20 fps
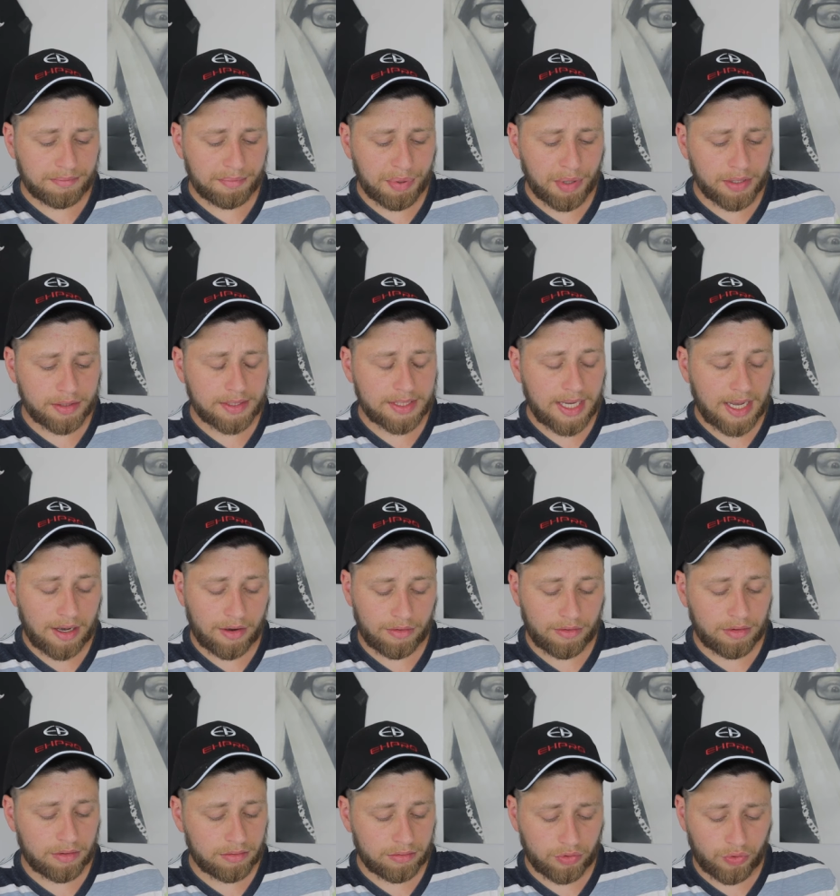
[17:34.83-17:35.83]
puts
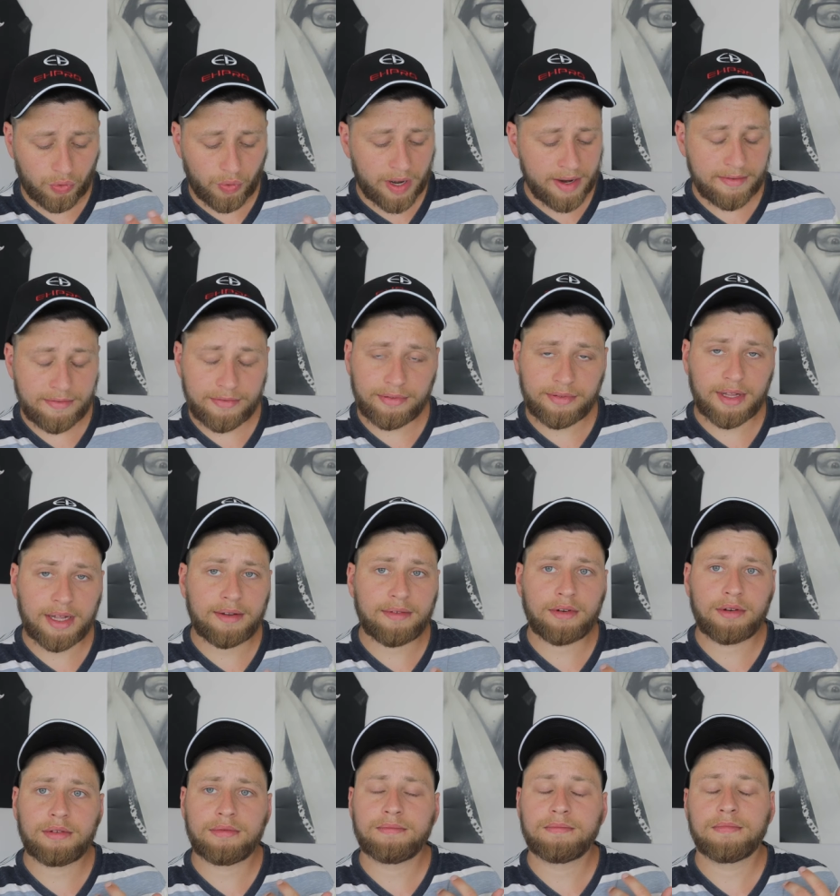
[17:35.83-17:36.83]
out great
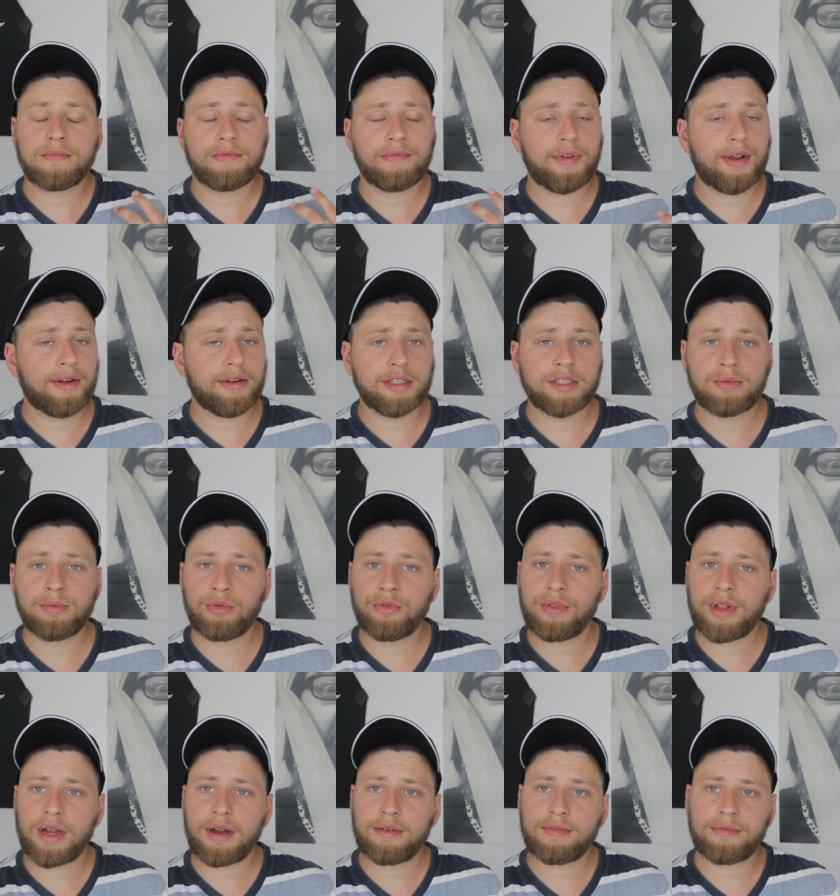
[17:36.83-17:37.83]
flavor very
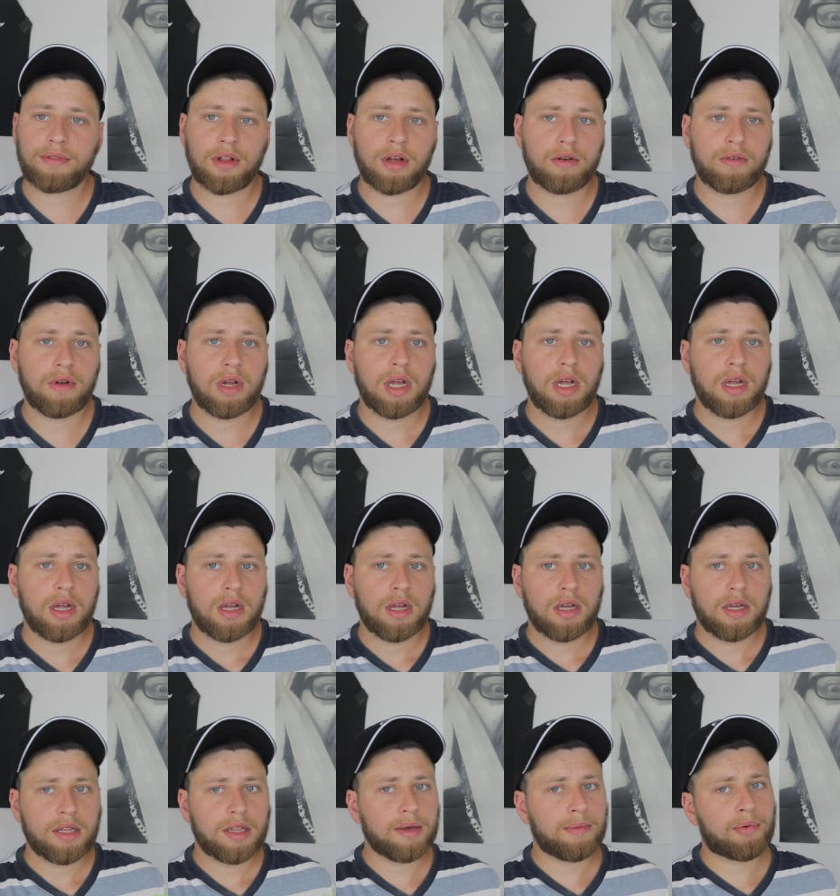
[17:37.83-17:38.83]
smooth airflow
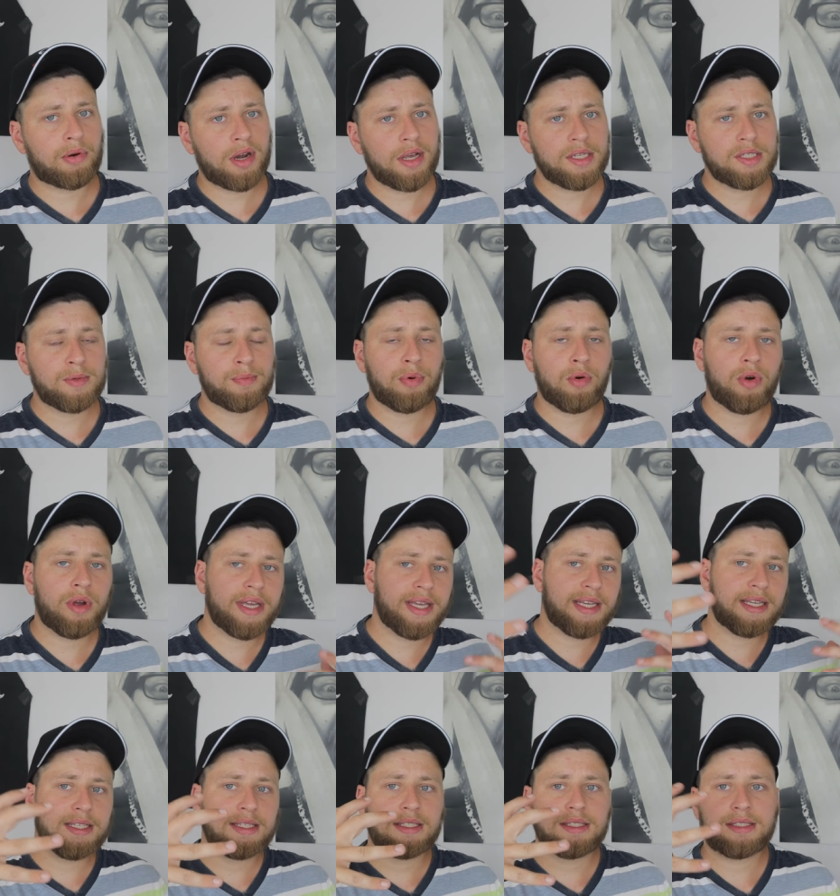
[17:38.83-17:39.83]
the price
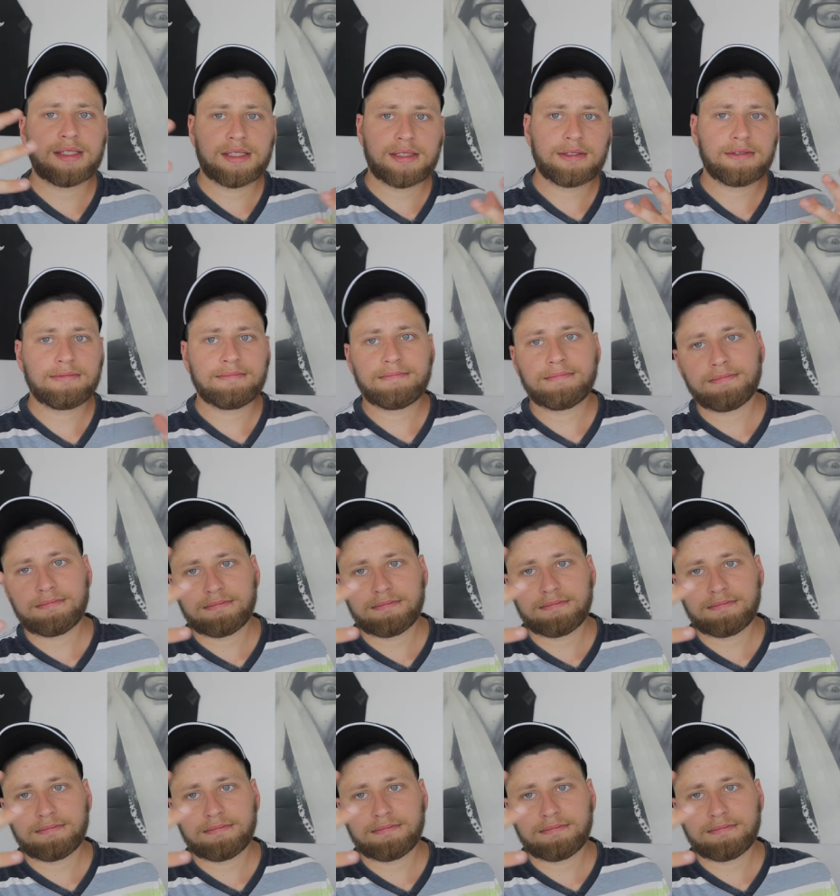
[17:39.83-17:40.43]
point is